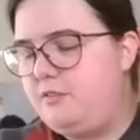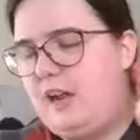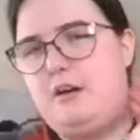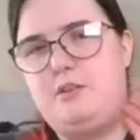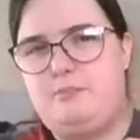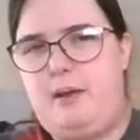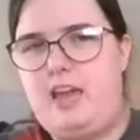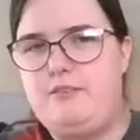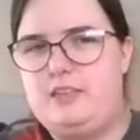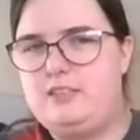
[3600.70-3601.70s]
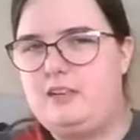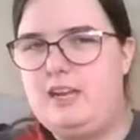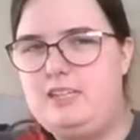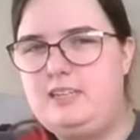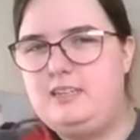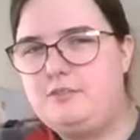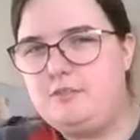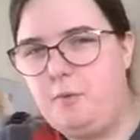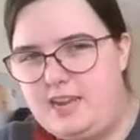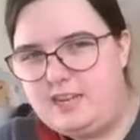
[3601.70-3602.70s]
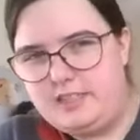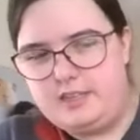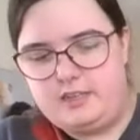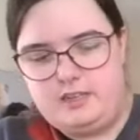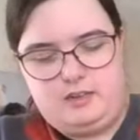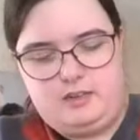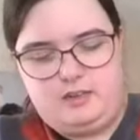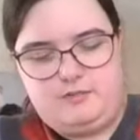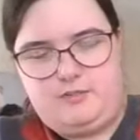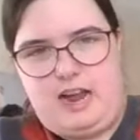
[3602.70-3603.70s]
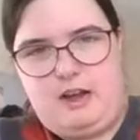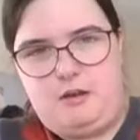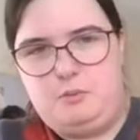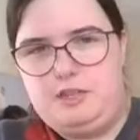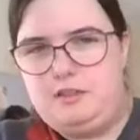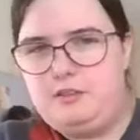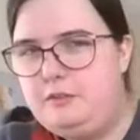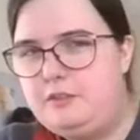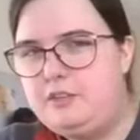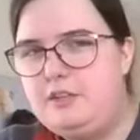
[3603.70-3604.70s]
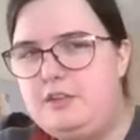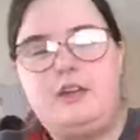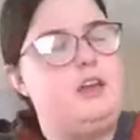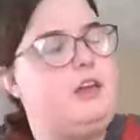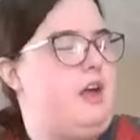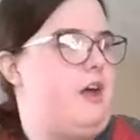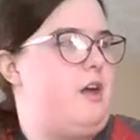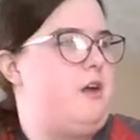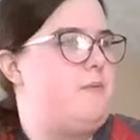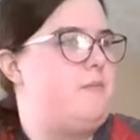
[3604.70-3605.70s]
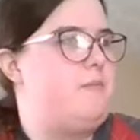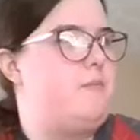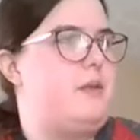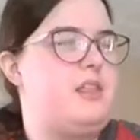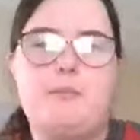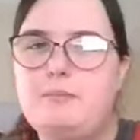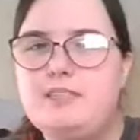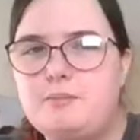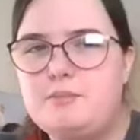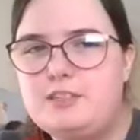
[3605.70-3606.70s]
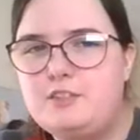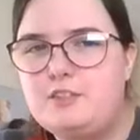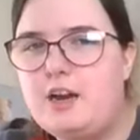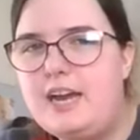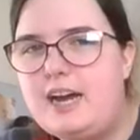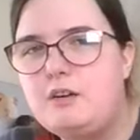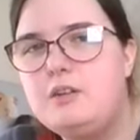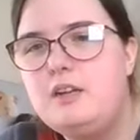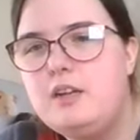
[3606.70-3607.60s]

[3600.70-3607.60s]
flour does behave in a slightly different way to flour with gluten. But that might be something to try out.